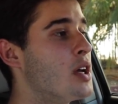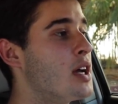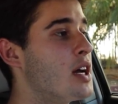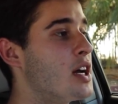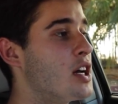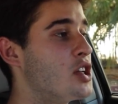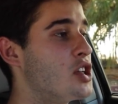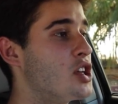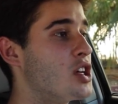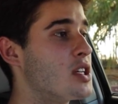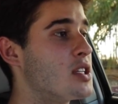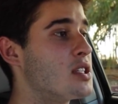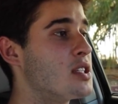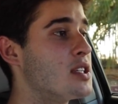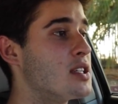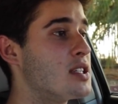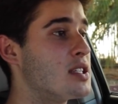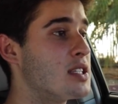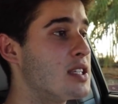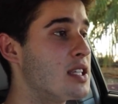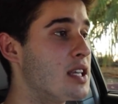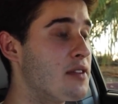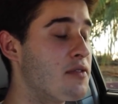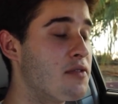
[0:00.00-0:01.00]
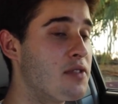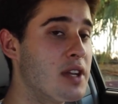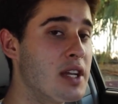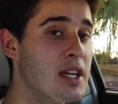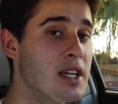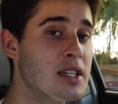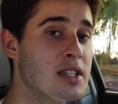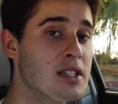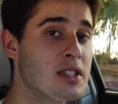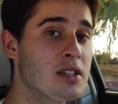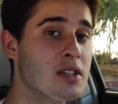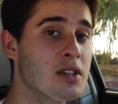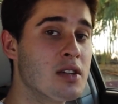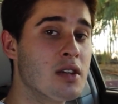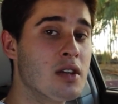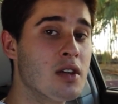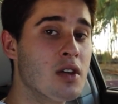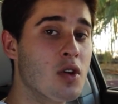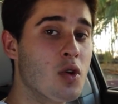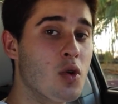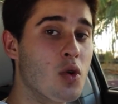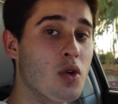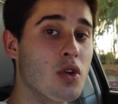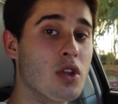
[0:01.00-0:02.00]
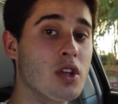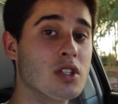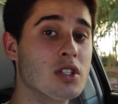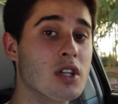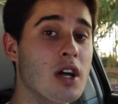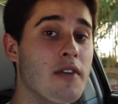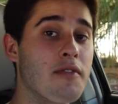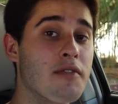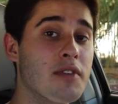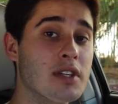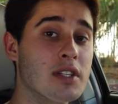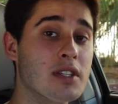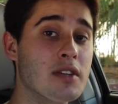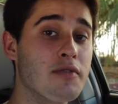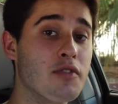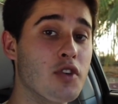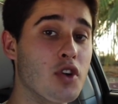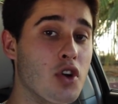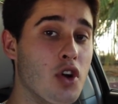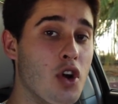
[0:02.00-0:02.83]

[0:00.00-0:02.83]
adjust the stiffness or the softness of your